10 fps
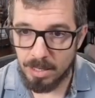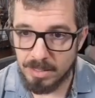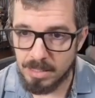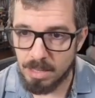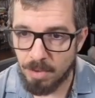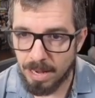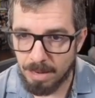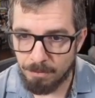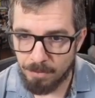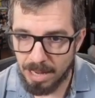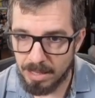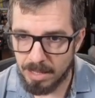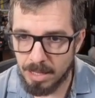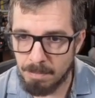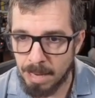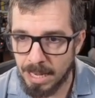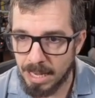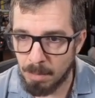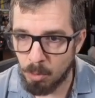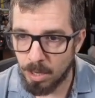Let's see if I can find it in my
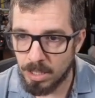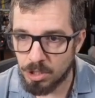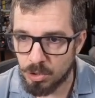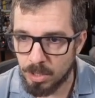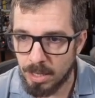keyboard history.